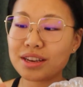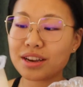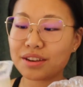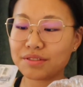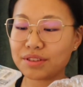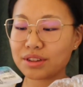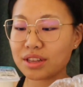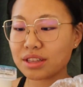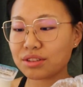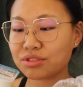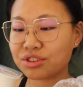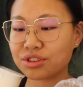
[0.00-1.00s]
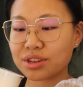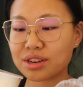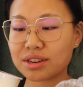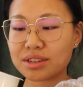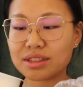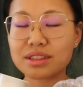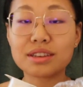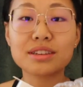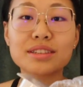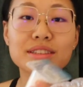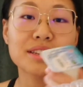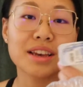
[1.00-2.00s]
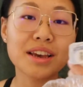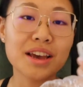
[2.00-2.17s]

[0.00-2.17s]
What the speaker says: I feel like there's sugar in this.